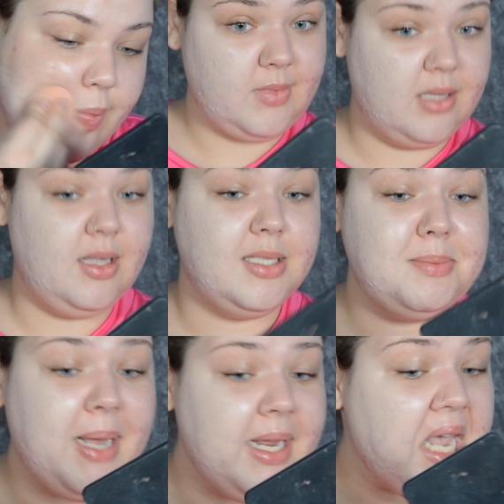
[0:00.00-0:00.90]
This
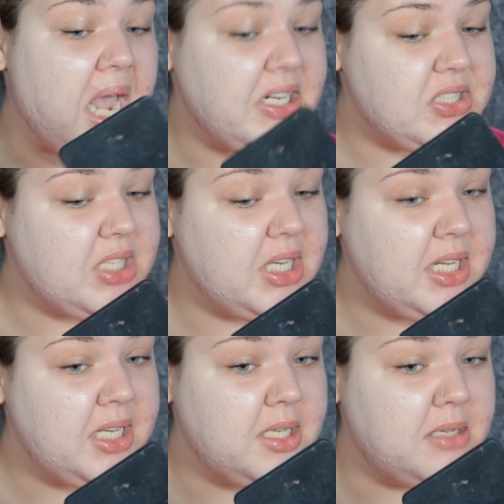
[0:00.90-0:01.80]
might
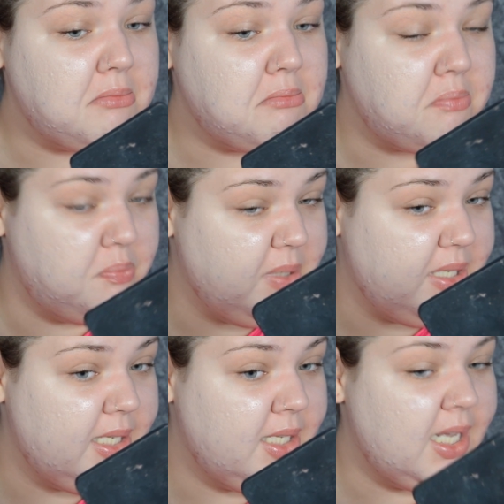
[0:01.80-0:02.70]
actually
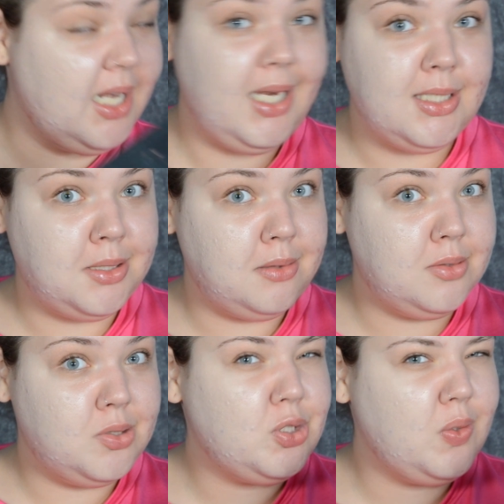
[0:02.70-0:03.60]
be a little
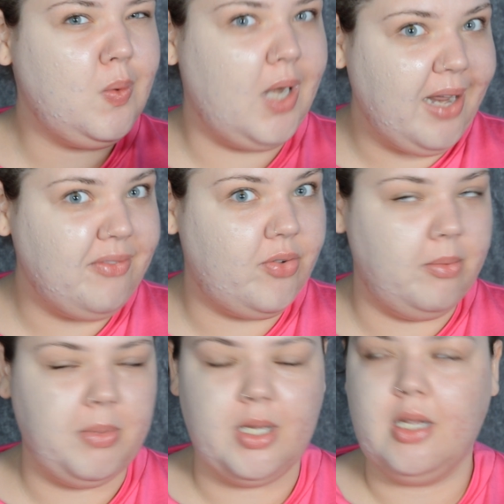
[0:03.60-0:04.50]
too light for me.